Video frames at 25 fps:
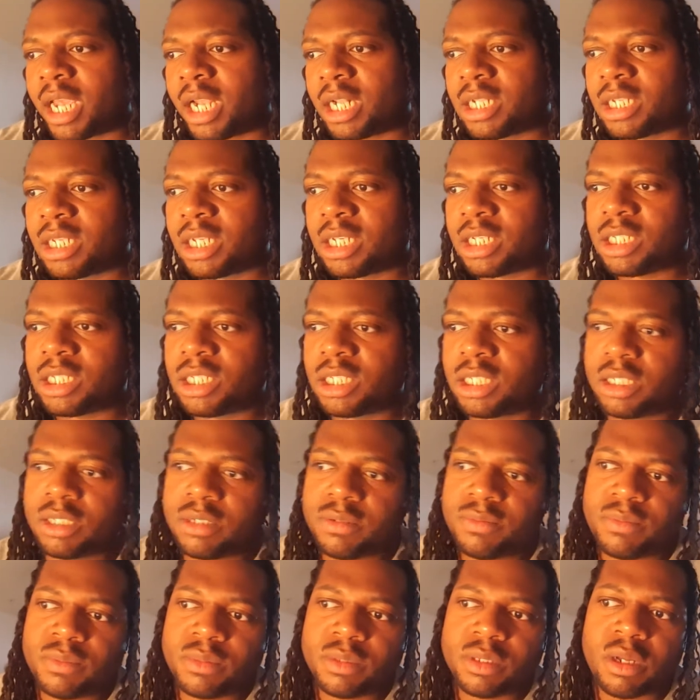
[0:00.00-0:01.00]
this
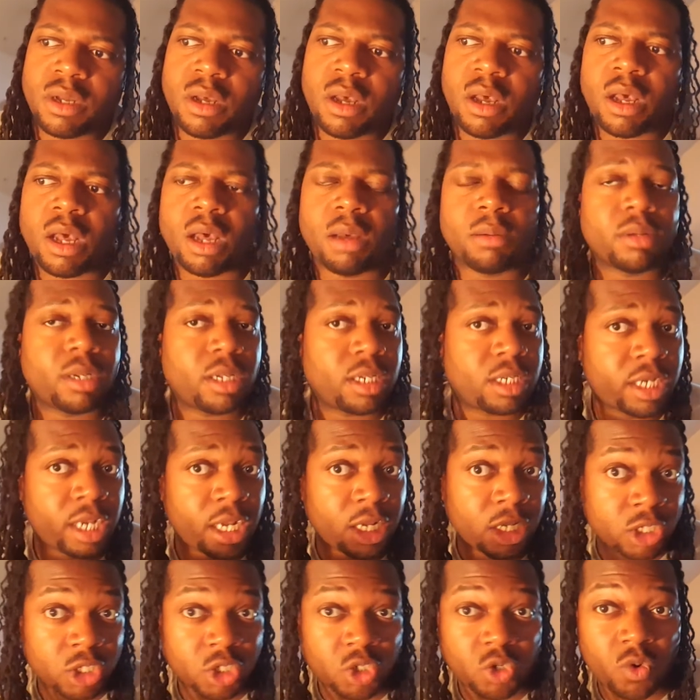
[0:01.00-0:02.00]

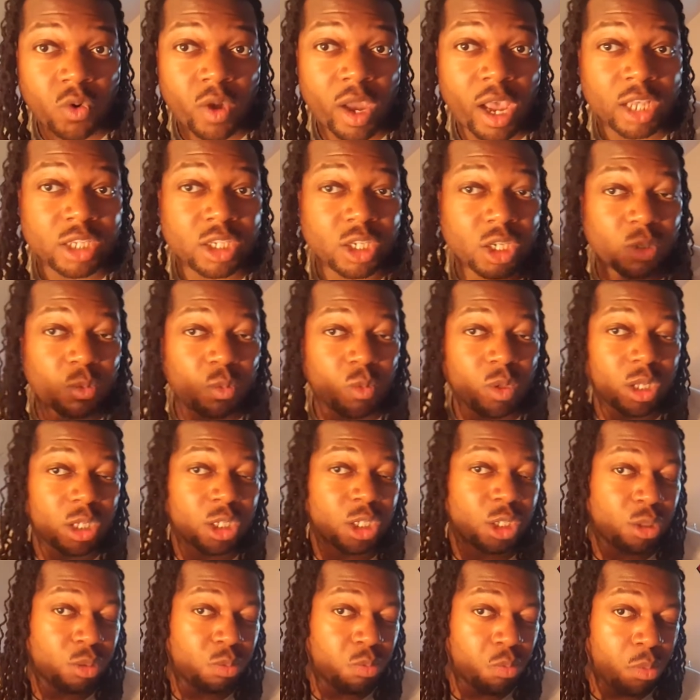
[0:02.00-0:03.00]
story with a
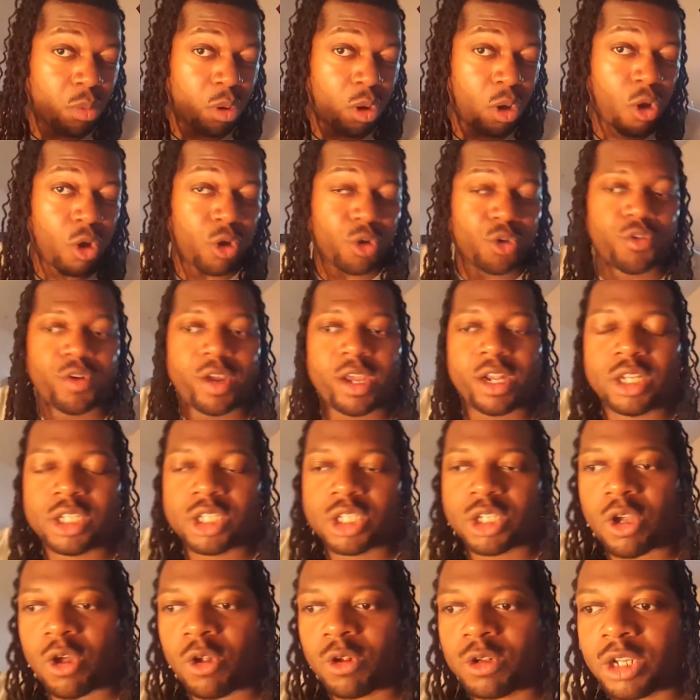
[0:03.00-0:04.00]
small grain of
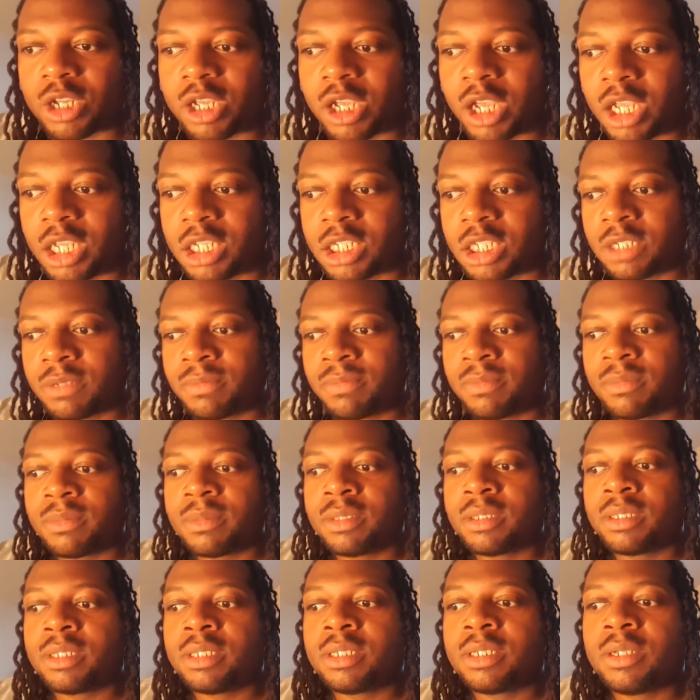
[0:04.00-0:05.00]
salt, because
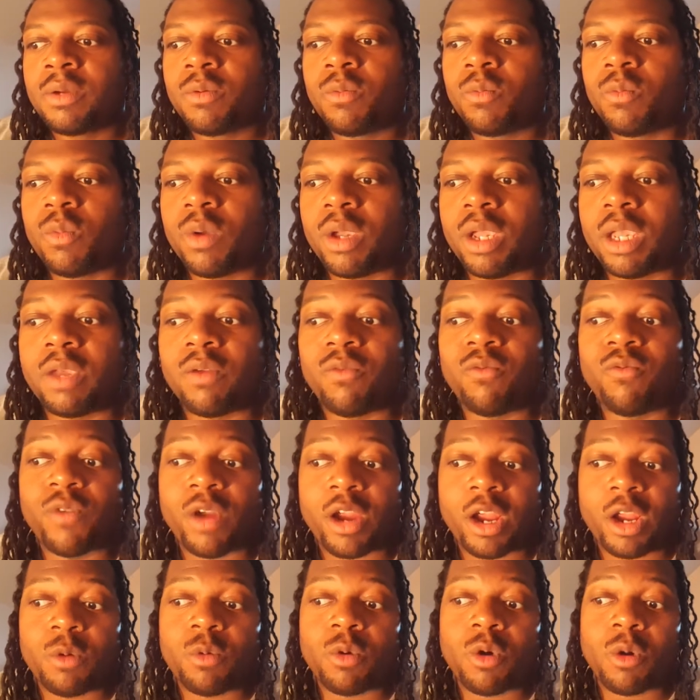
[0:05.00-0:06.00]
we can
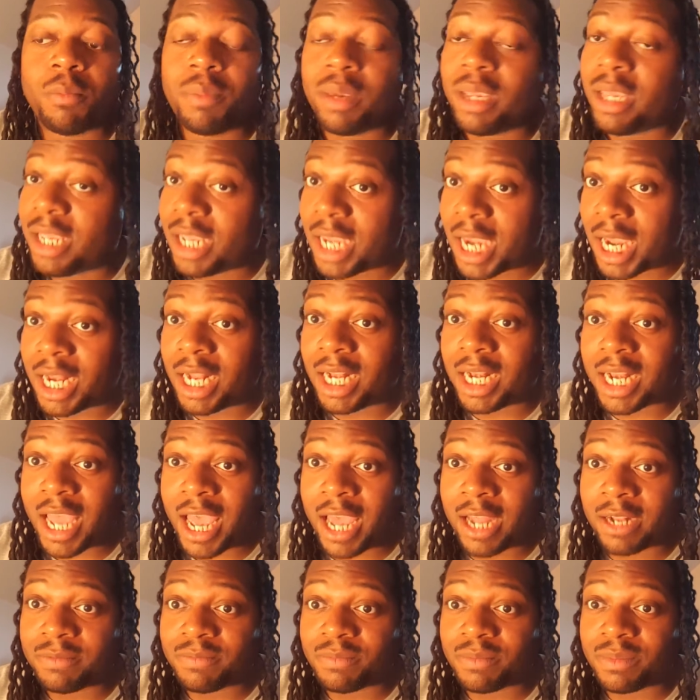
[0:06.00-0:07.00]
very well be getting
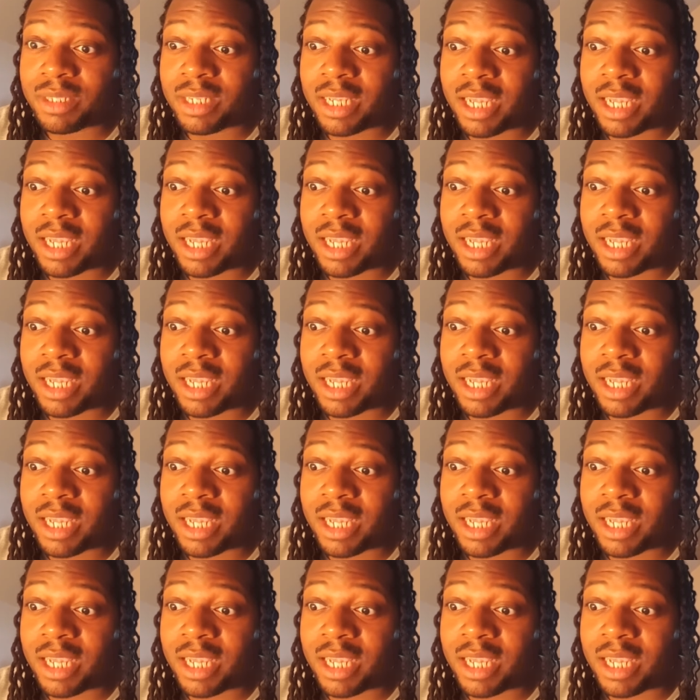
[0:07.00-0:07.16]
that.